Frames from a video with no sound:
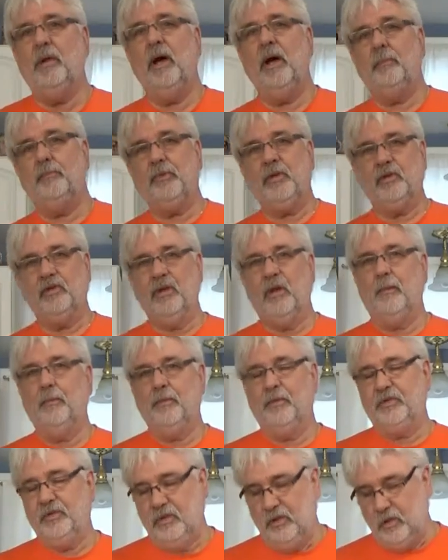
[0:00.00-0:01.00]
up to
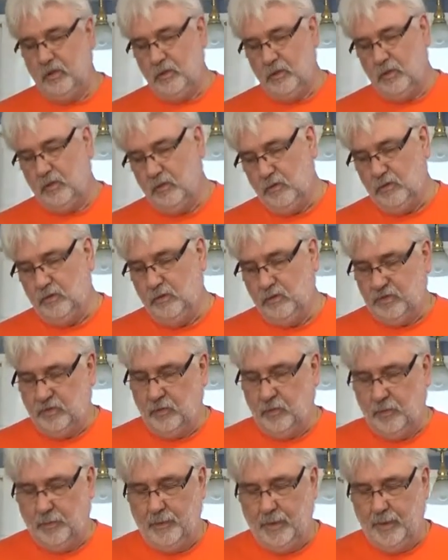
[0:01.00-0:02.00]
temperature, so
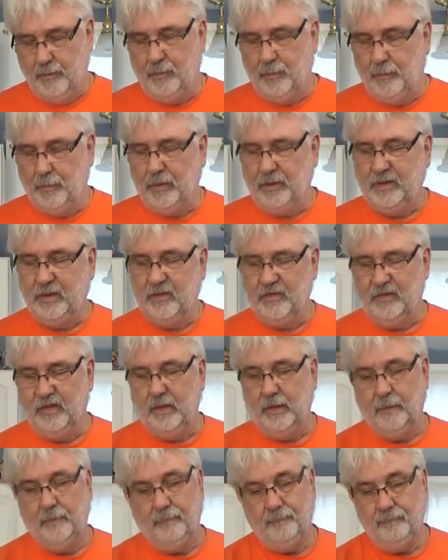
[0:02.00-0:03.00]
we'll be able to put this
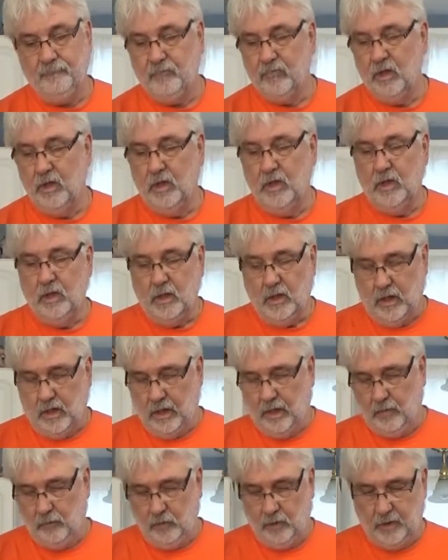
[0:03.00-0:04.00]
in.
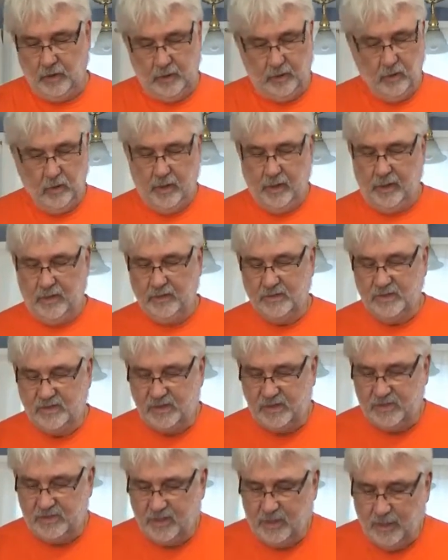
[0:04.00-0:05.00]
We're going to go ahead and
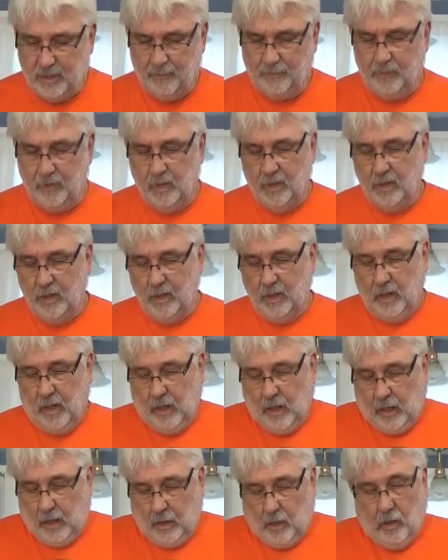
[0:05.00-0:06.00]
season up.
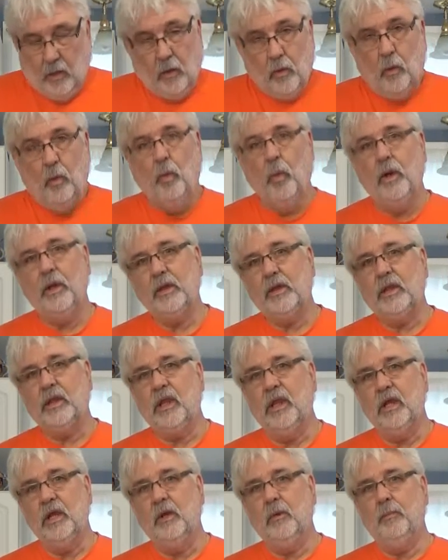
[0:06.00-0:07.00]
With
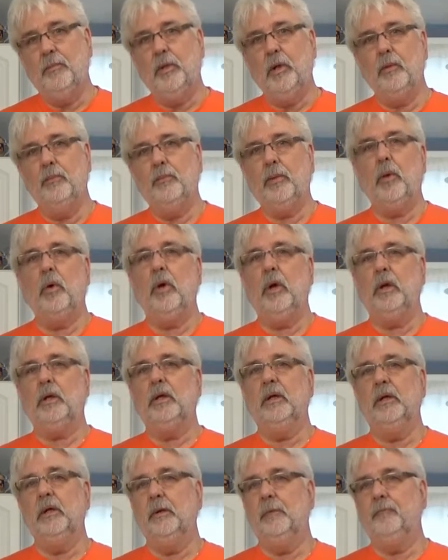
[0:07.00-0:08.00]
pulled
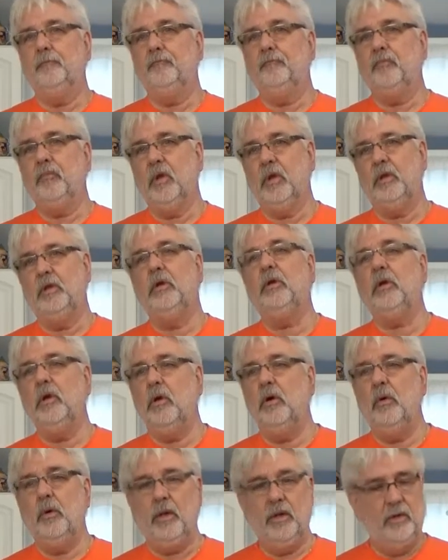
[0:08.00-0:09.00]
pork, you can
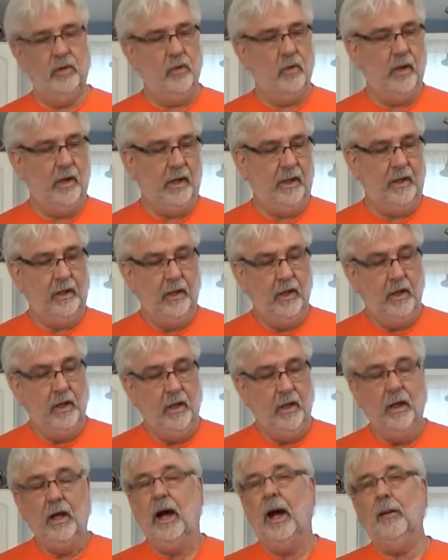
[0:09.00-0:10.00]
go either way.
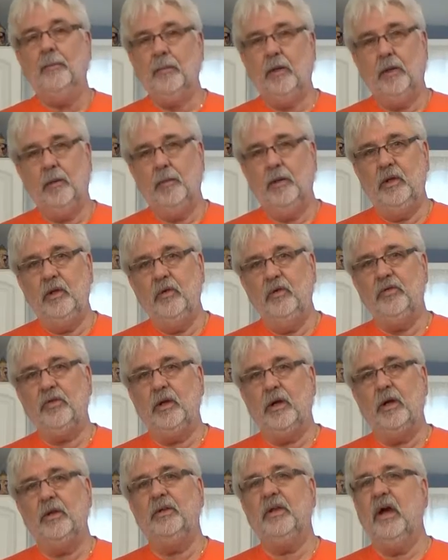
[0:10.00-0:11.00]
I'm going to be
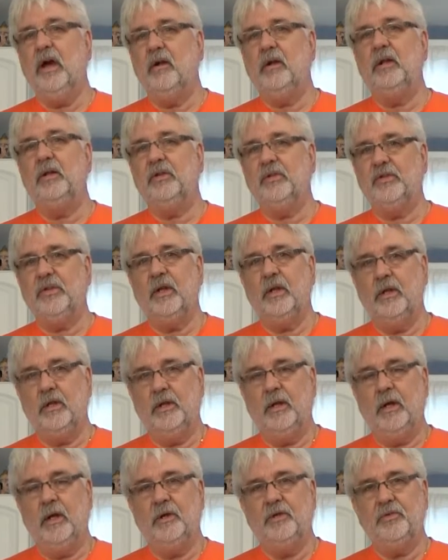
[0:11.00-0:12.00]
using our Down East dinner
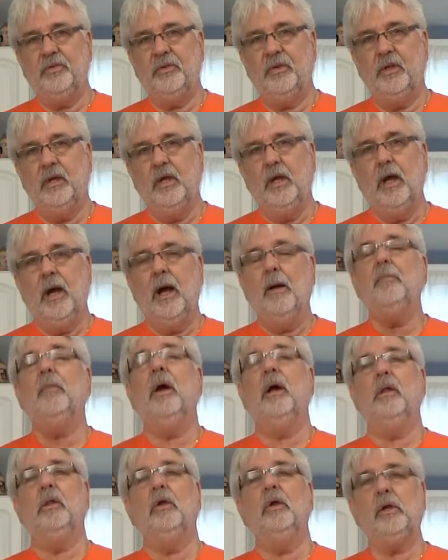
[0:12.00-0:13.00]
dust. I'm
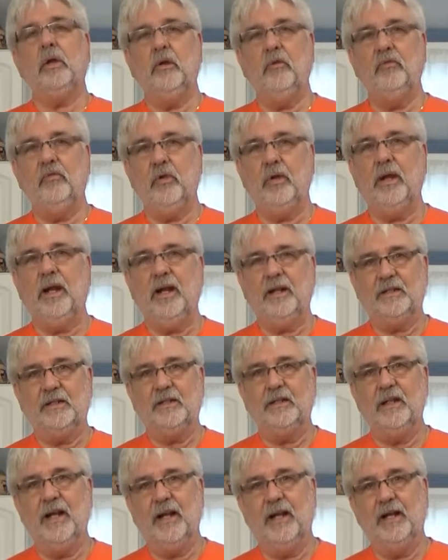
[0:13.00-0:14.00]
not looking for
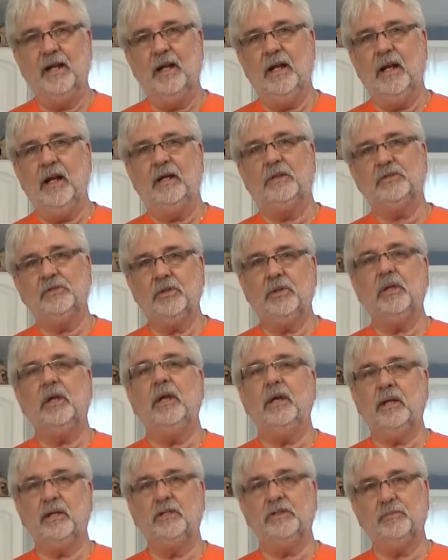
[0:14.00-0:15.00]
that extra
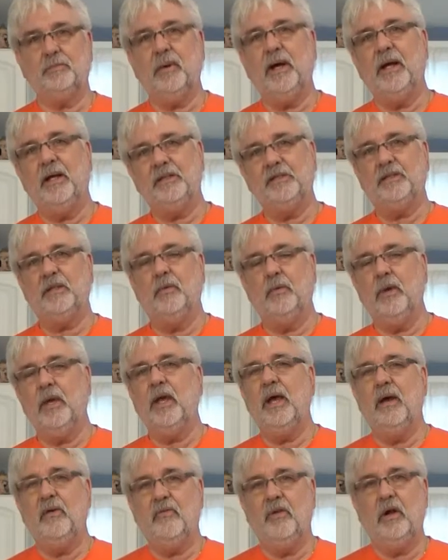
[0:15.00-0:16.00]
kick of spice that we
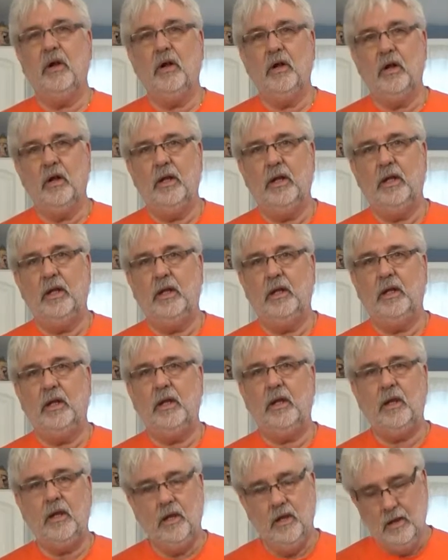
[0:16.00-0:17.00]
have in our honey and
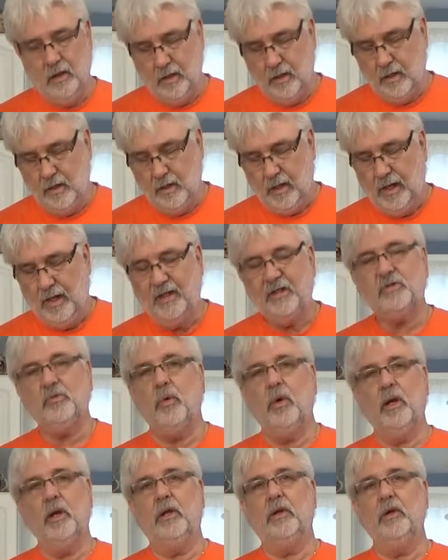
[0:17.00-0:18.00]
heat. I just
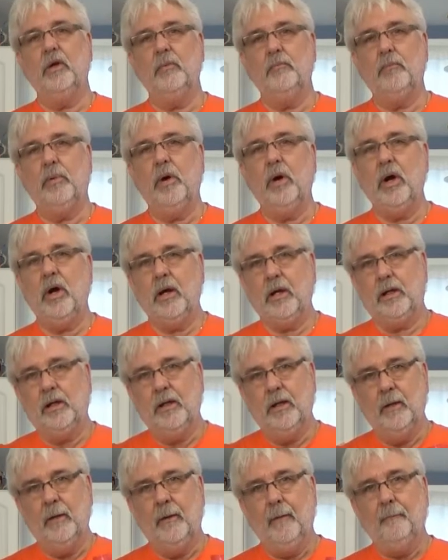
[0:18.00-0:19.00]
want a good bark,
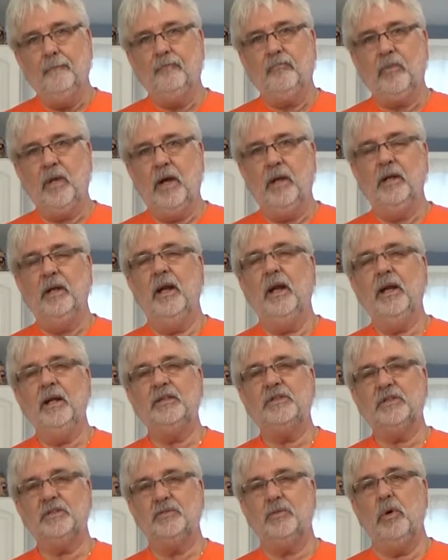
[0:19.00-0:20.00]
a
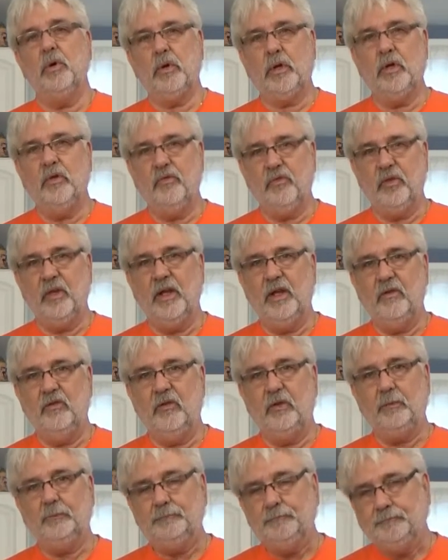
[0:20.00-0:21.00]
nice smoky
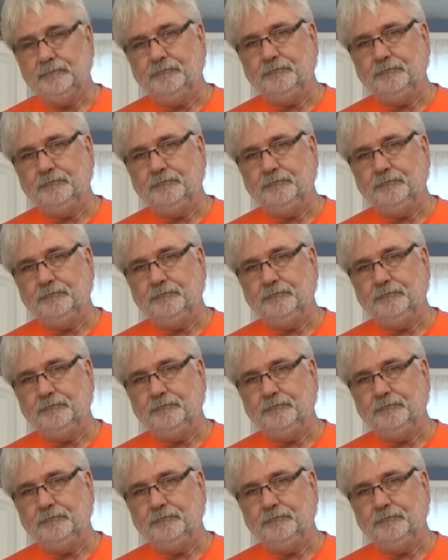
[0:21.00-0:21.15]
flavor,